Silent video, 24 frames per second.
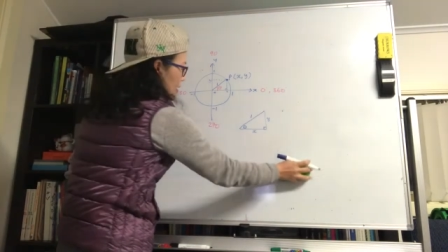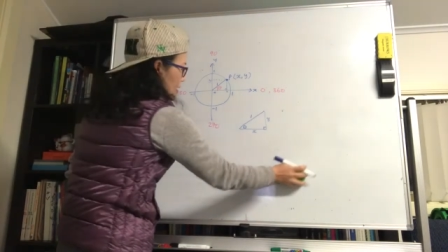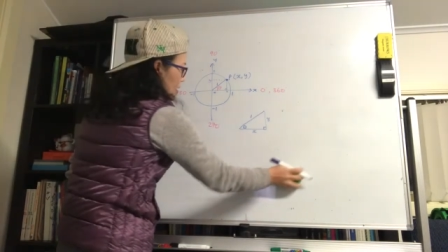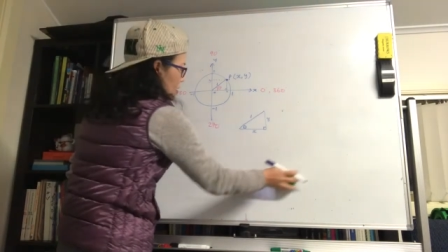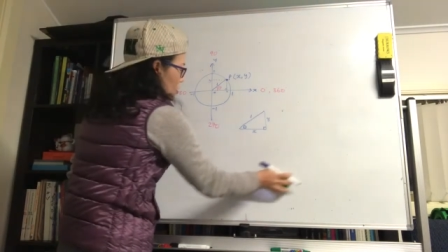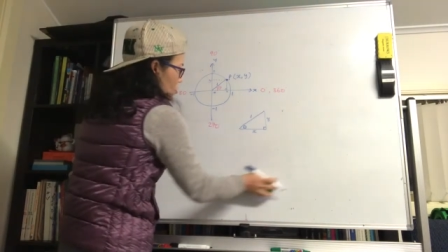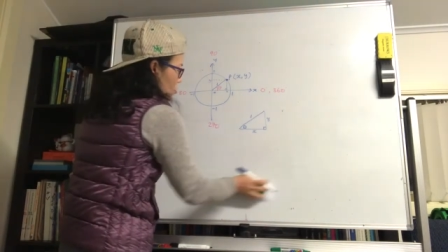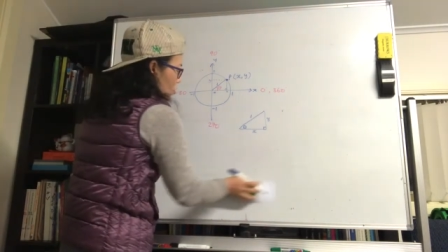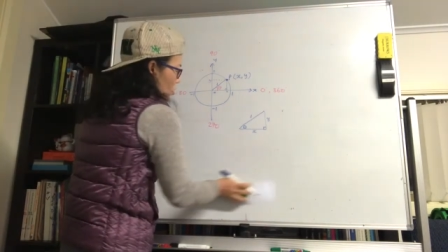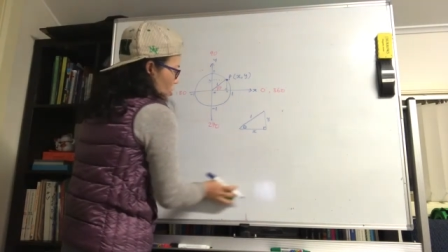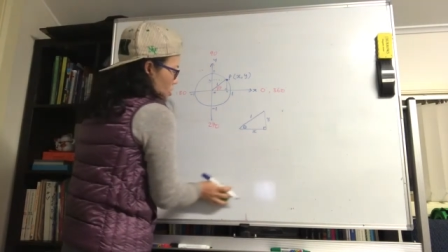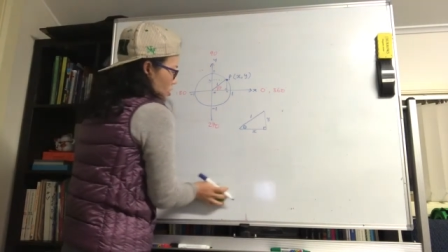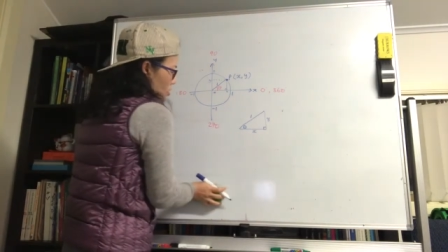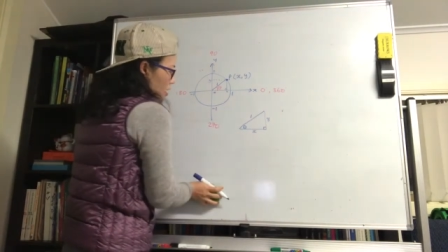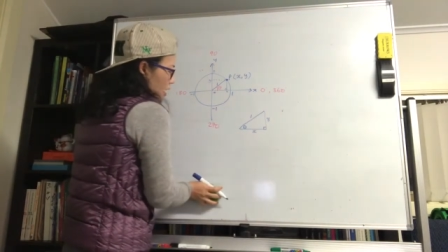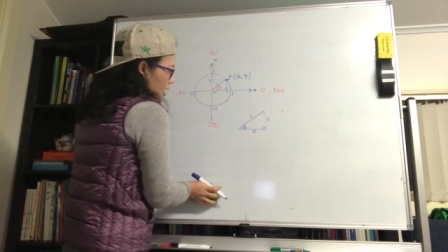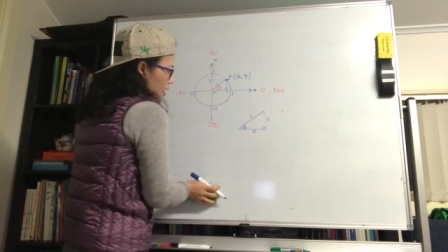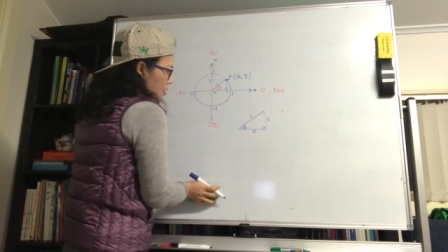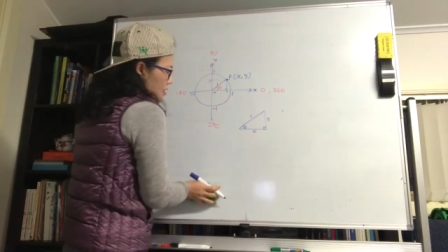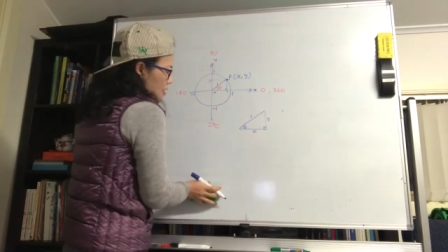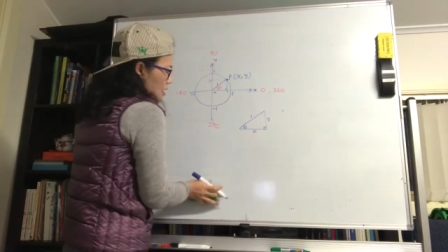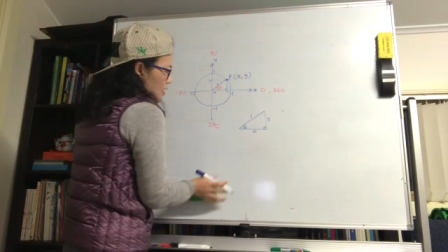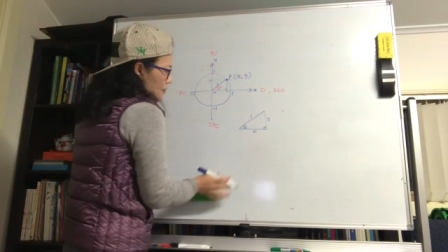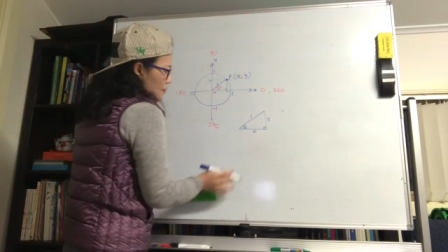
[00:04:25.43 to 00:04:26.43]
So
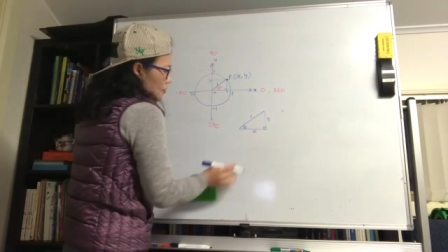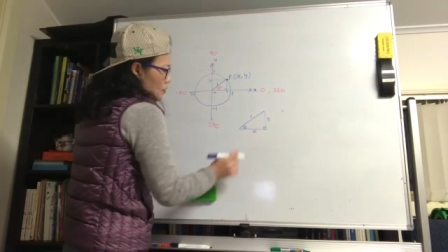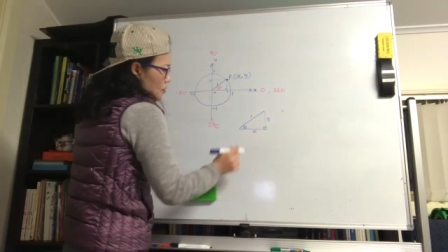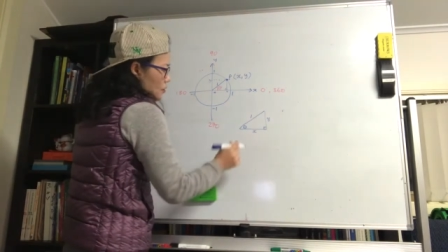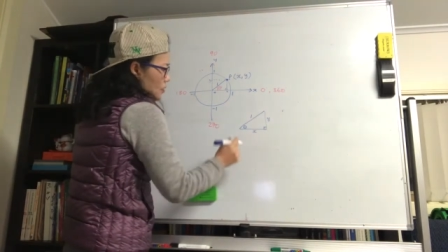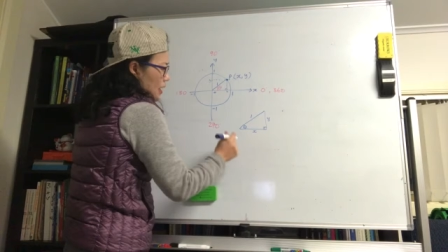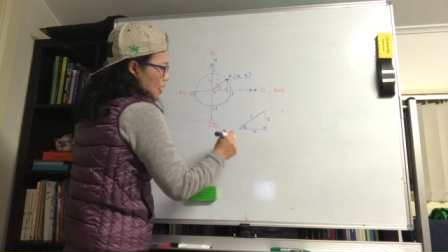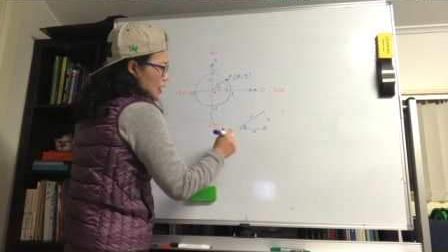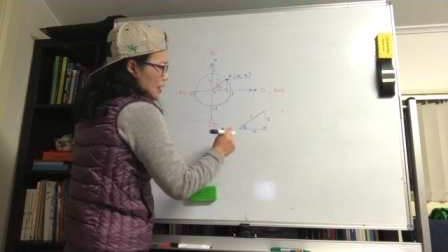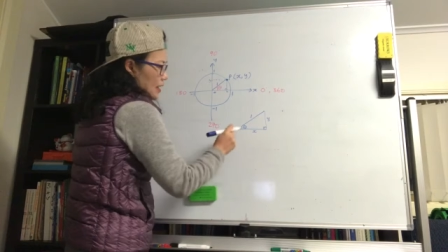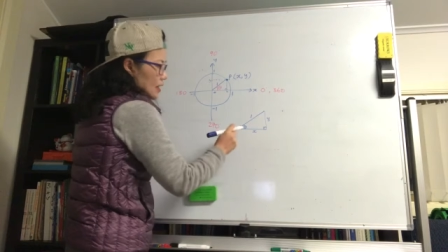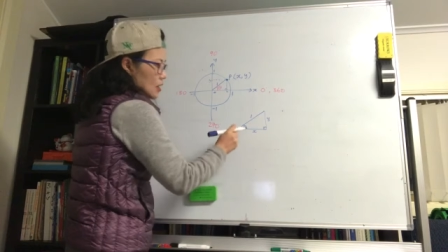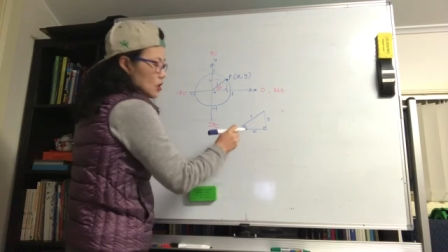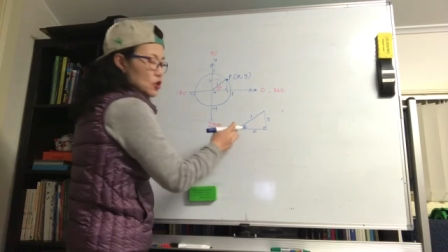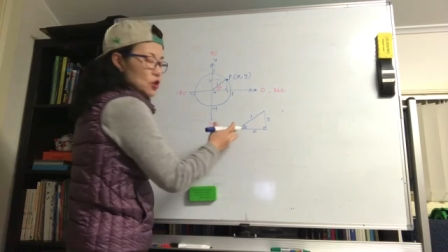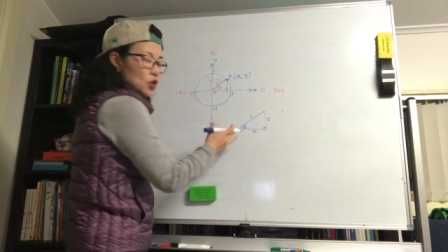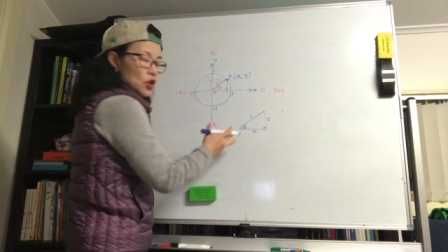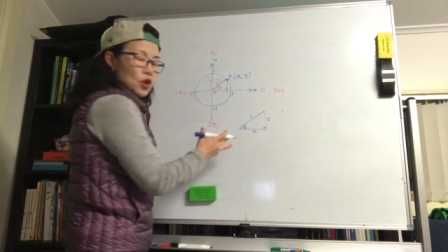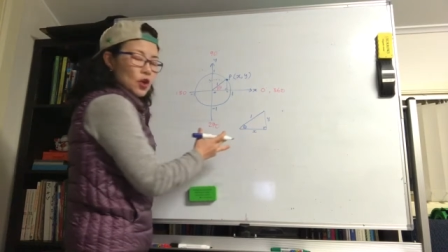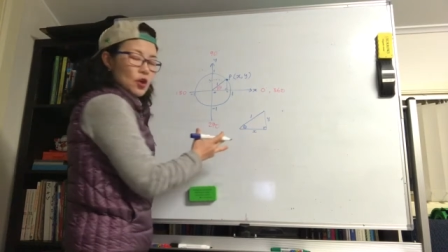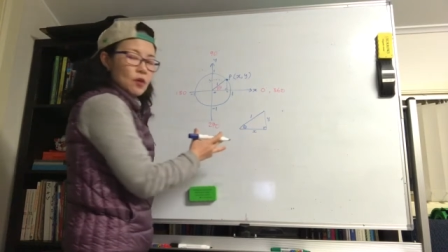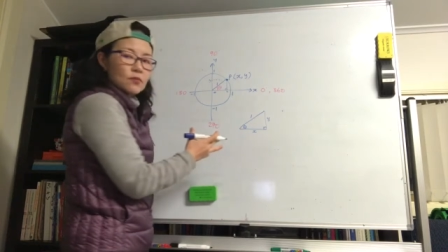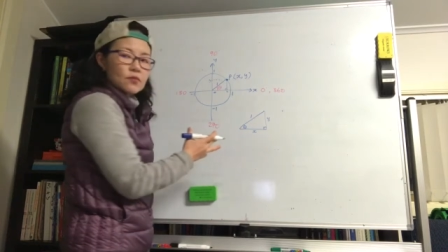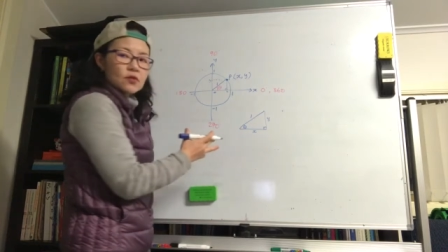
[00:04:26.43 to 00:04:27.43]
let's have a look at in
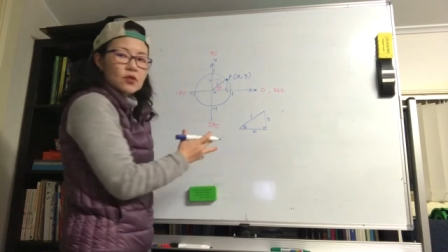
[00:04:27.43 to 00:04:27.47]
terms